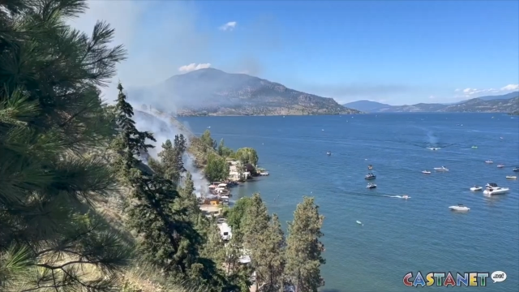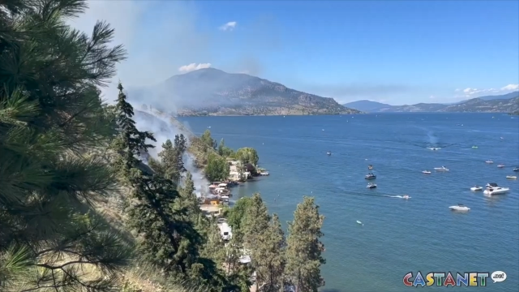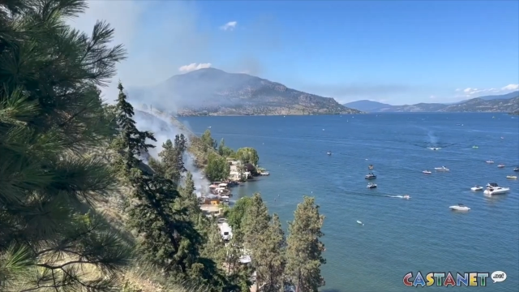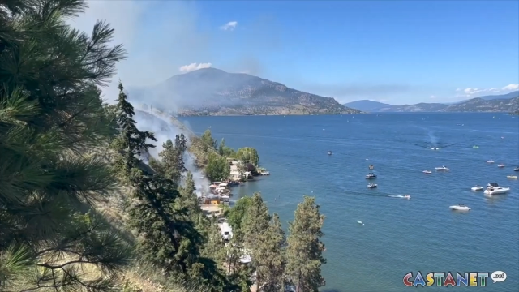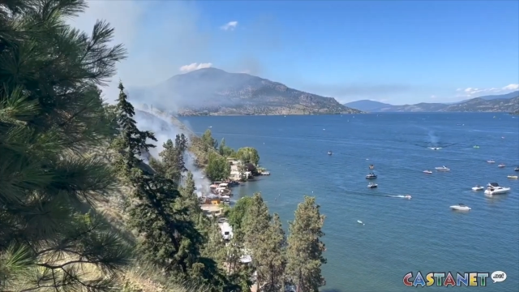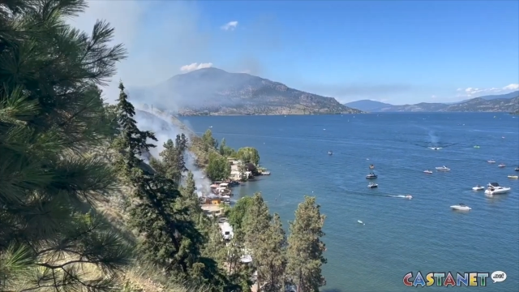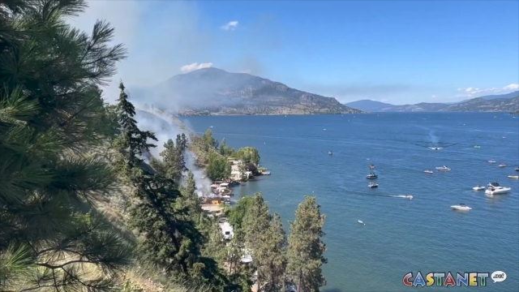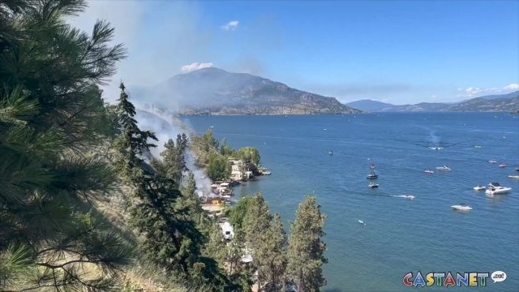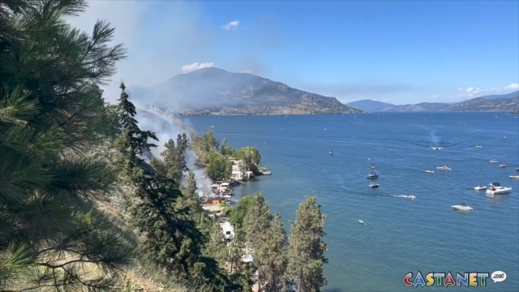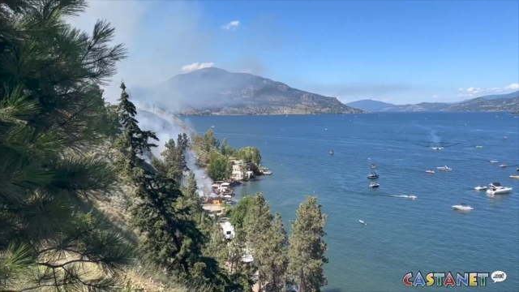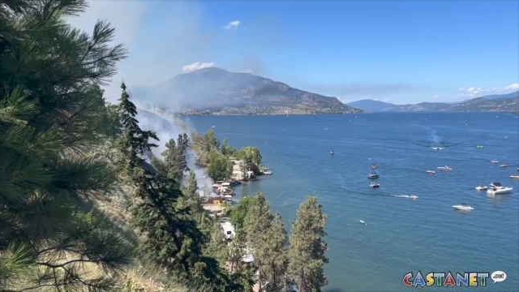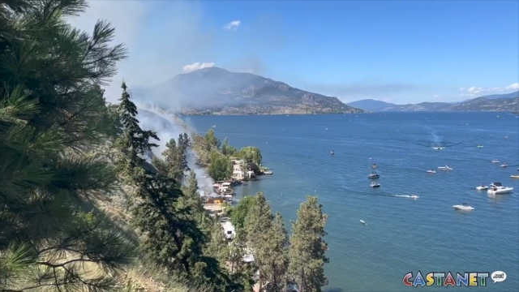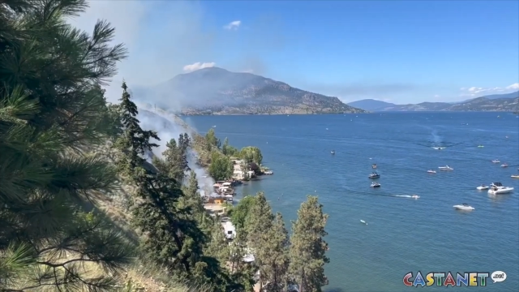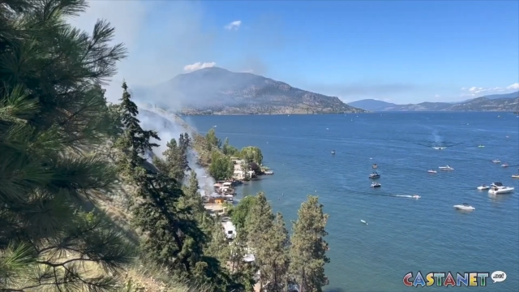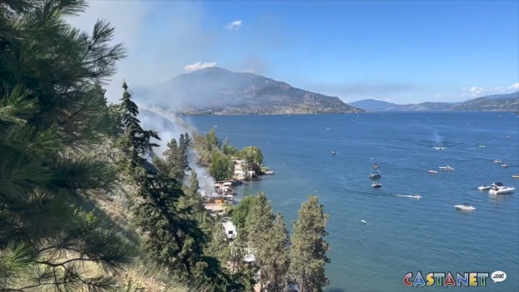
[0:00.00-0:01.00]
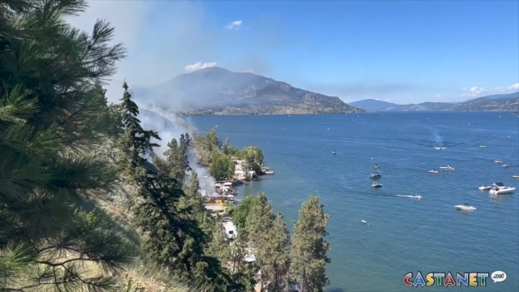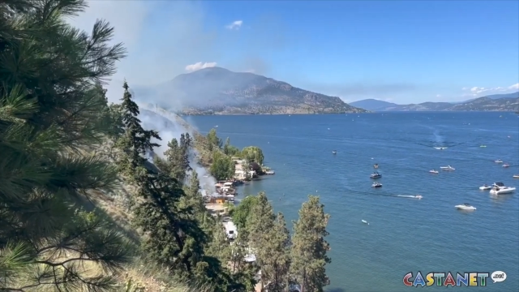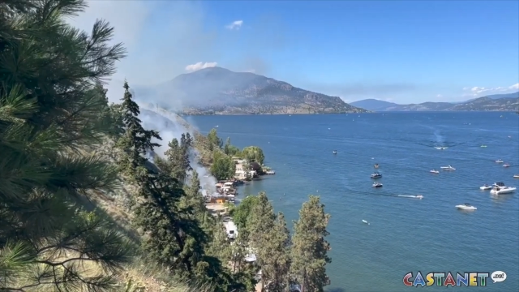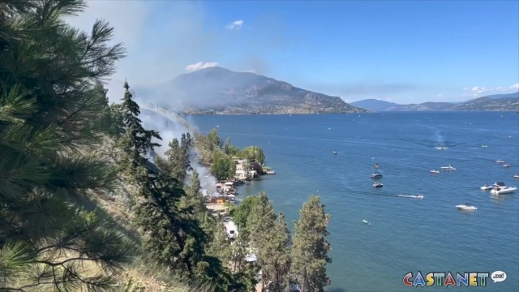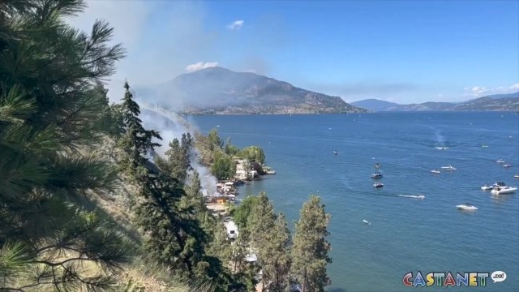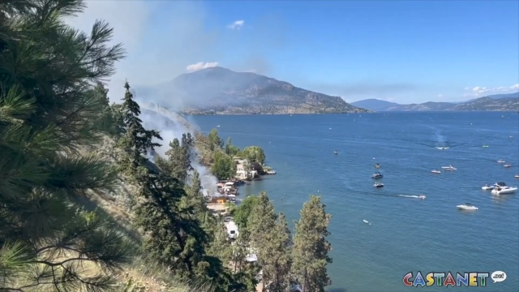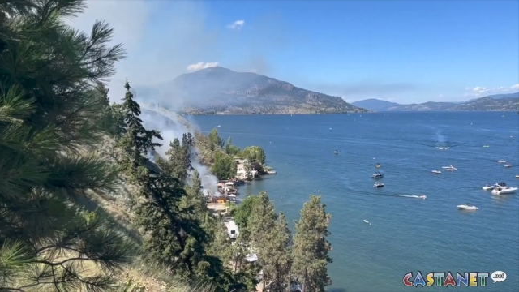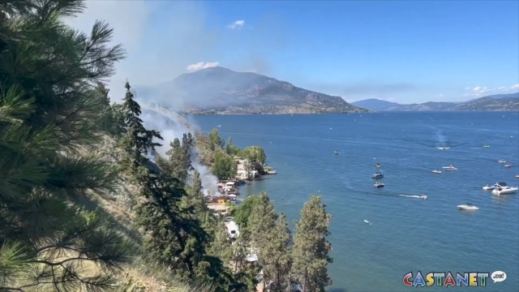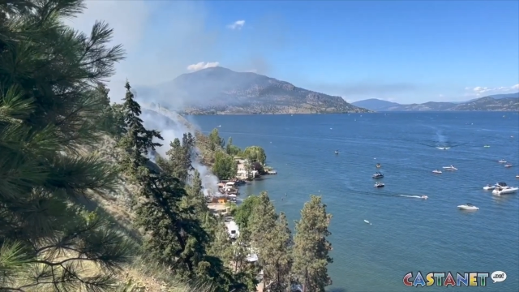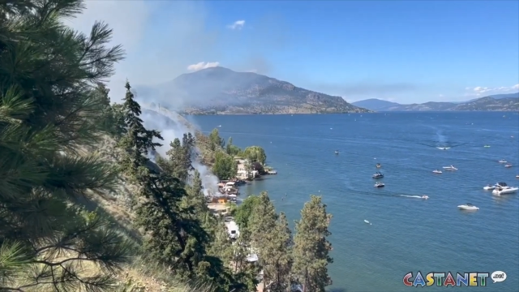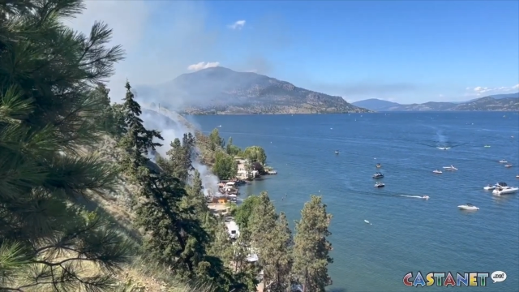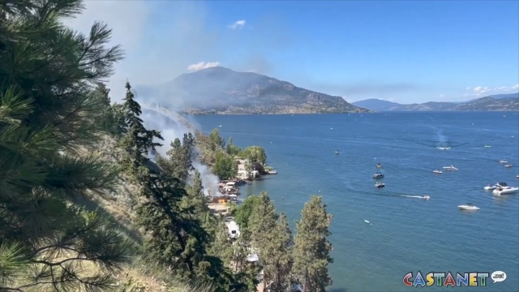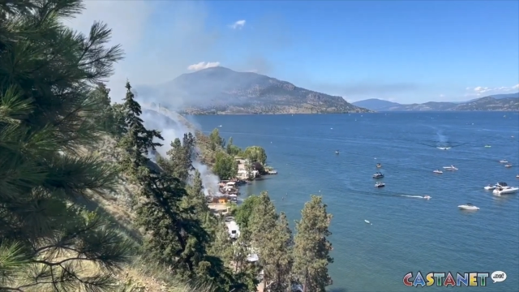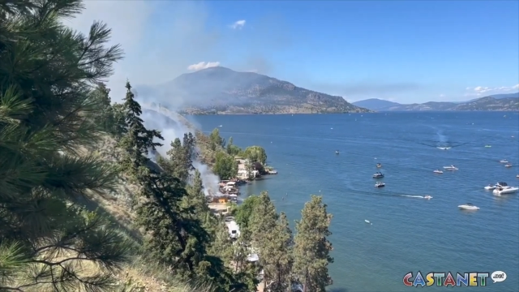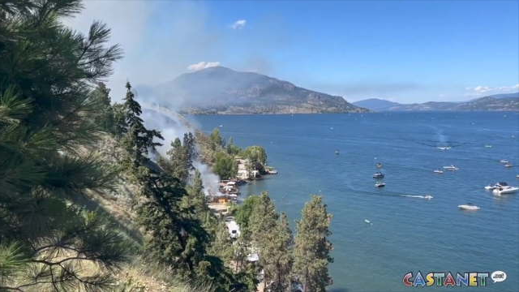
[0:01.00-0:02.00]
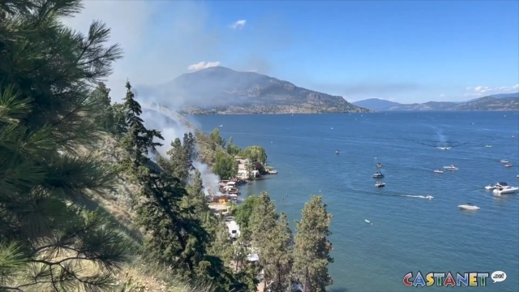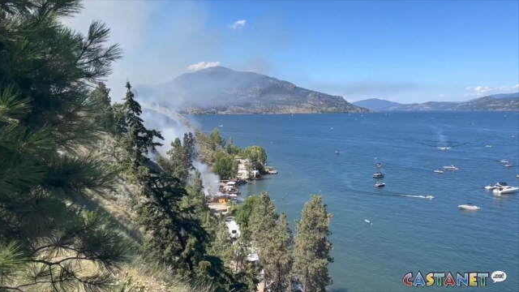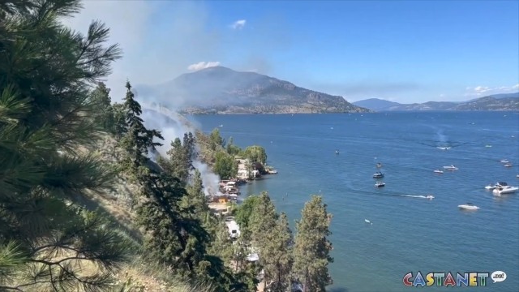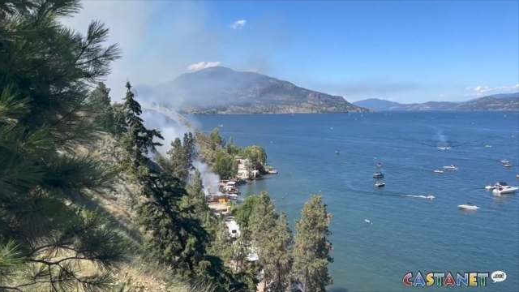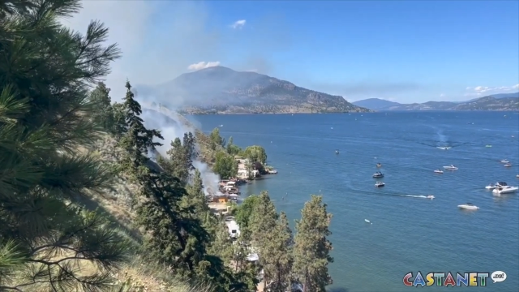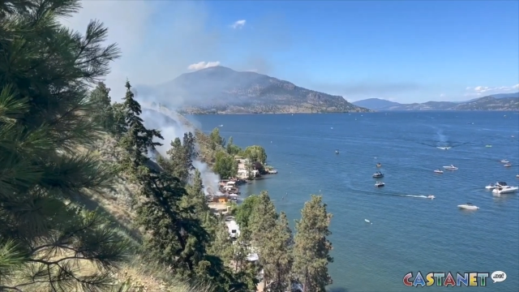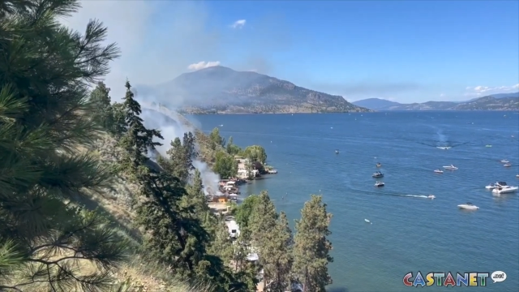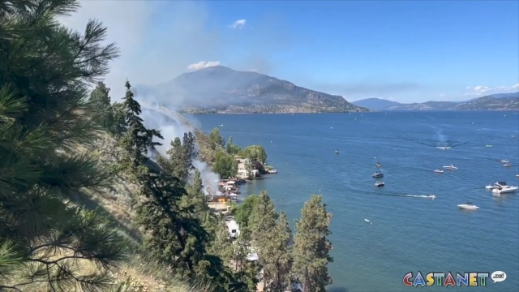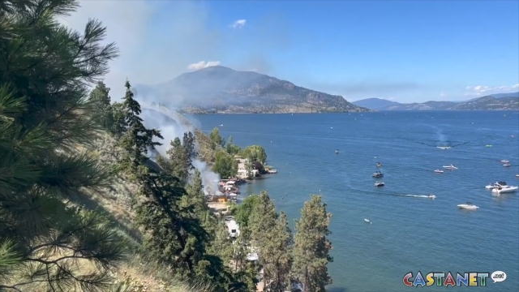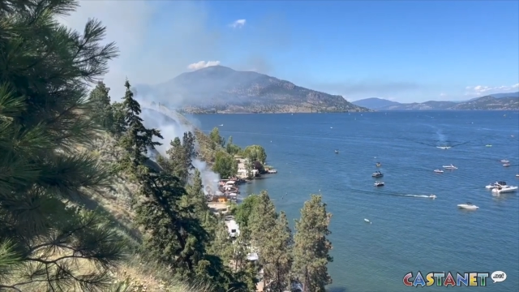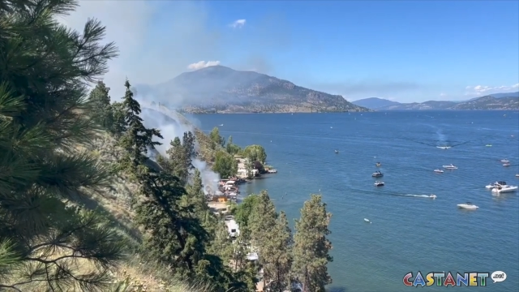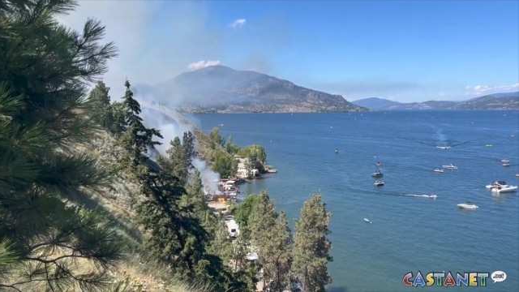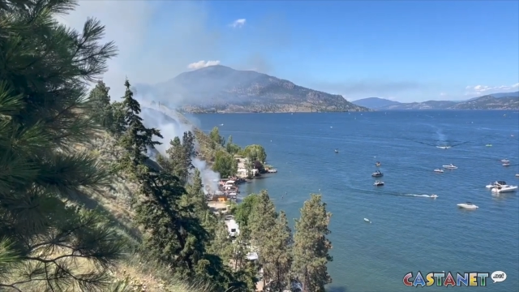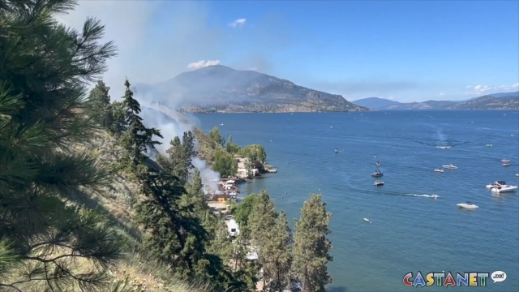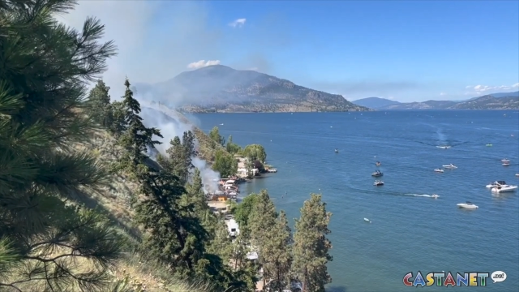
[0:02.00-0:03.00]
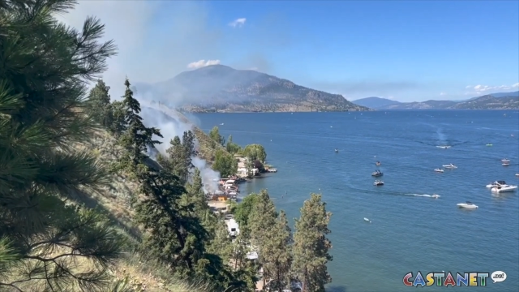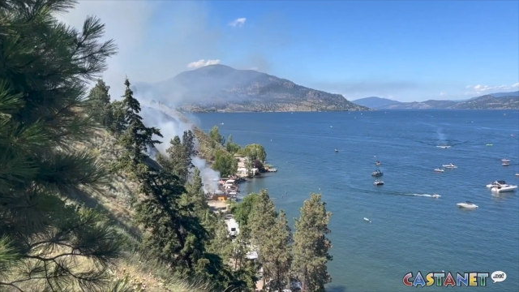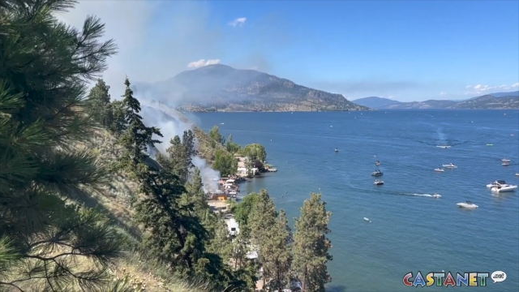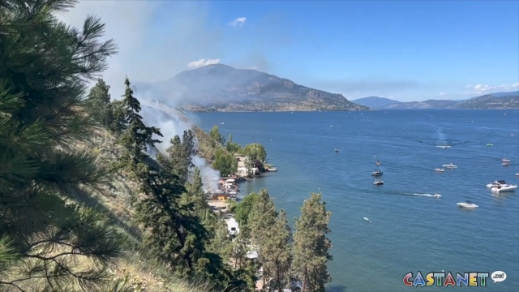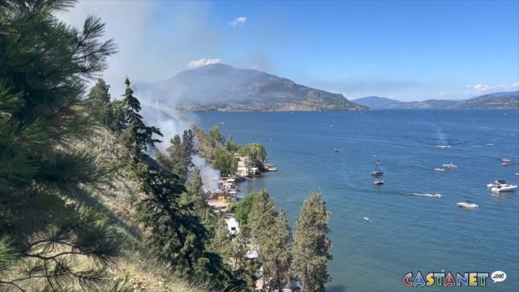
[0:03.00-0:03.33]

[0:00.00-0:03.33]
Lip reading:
[unreadable: no face in view]